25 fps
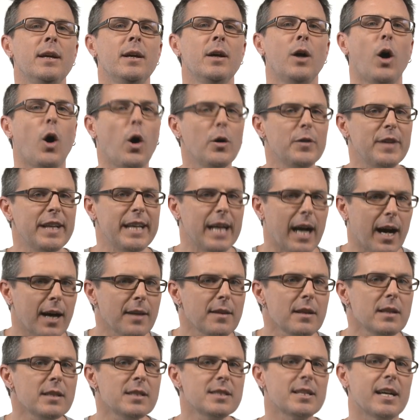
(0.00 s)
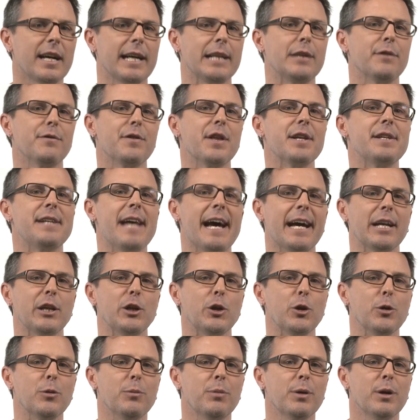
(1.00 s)
On the other side of the
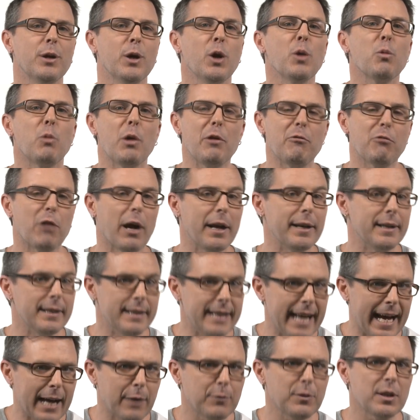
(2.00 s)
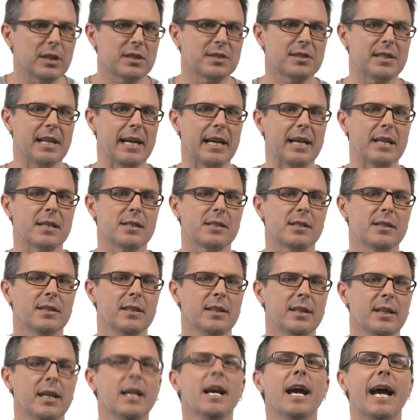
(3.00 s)
Danube, we run down the stairs
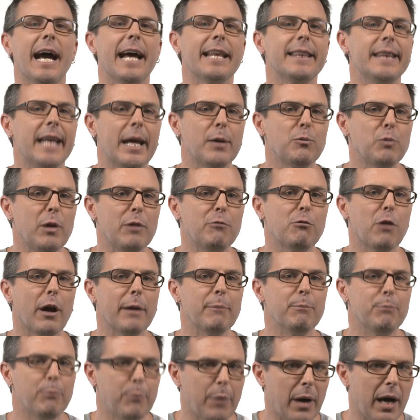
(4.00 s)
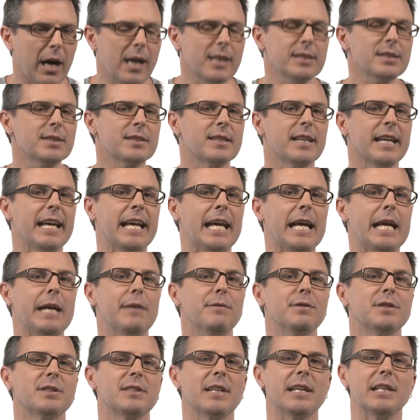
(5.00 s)
and then we run past the Hév
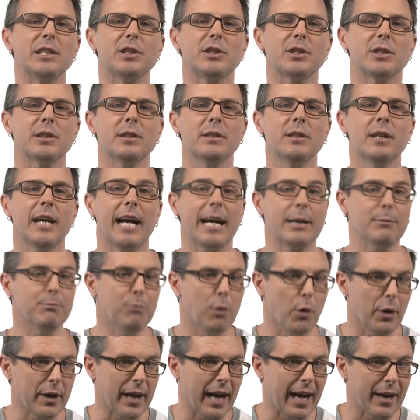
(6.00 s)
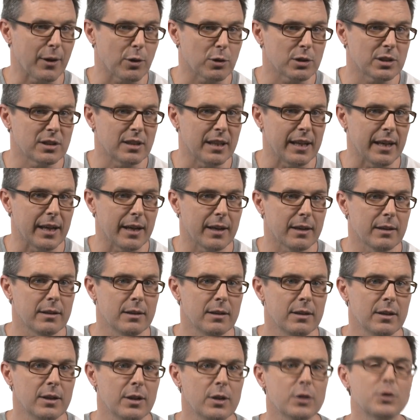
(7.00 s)
station at Boráros tér
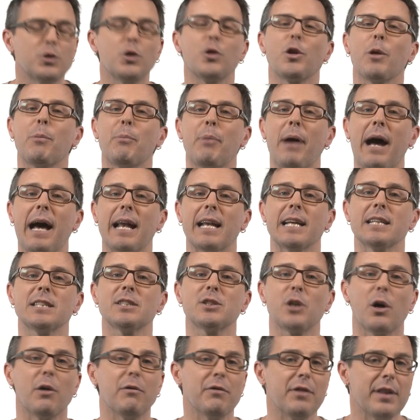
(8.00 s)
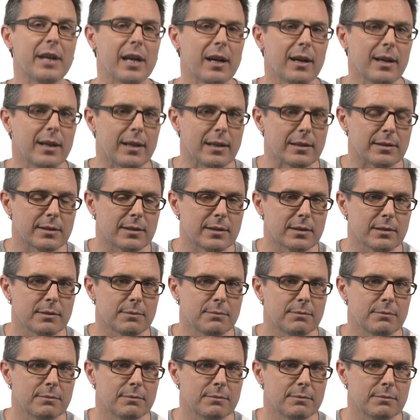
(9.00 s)
to the Palace of the Arts.